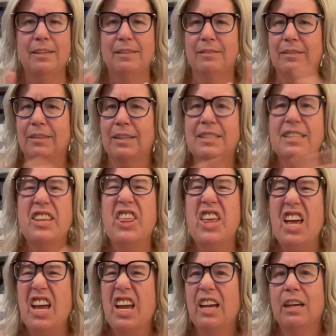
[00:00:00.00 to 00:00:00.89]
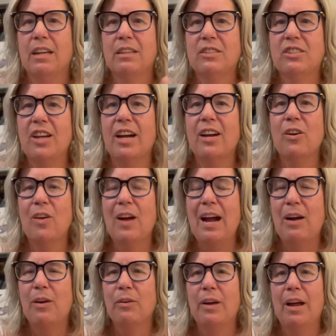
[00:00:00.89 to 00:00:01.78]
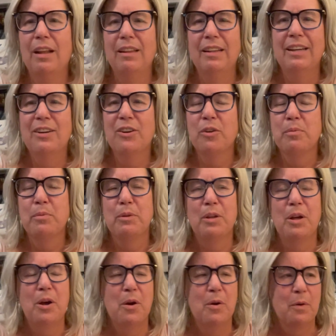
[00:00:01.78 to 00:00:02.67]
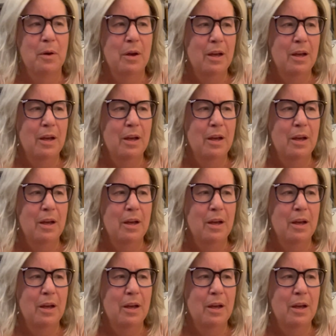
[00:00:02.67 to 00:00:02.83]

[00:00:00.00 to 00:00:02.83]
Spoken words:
It's a thing. Check her out. I'll link her below.